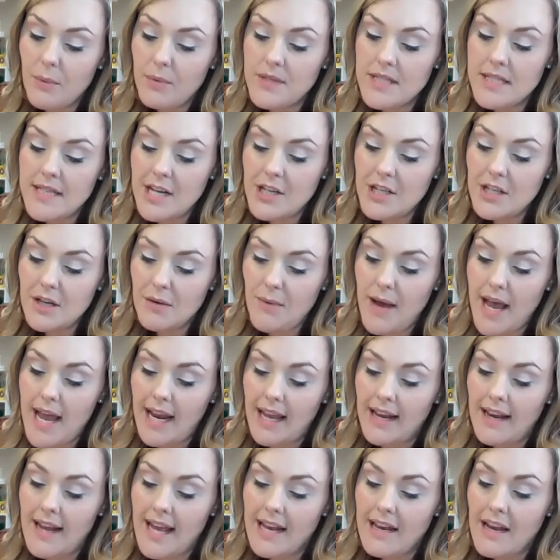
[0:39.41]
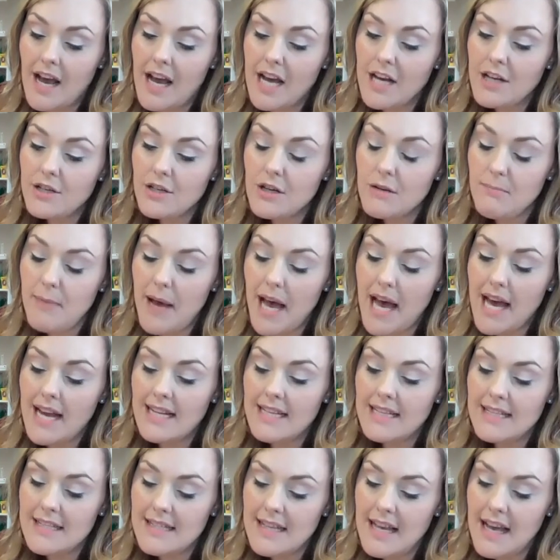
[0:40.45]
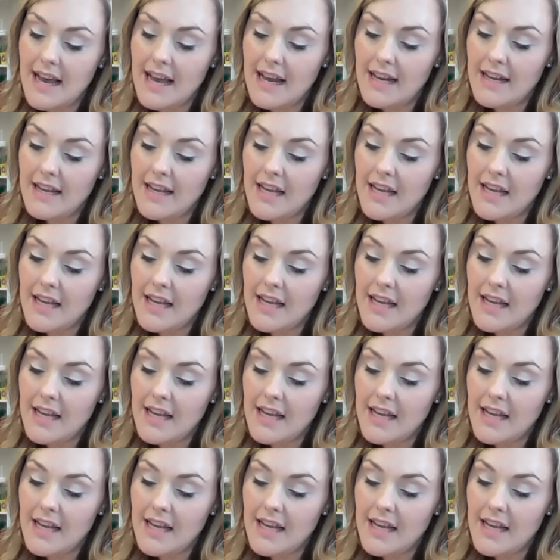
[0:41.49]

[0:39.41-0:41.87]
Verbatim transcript: station wagon and ushered Bat inside.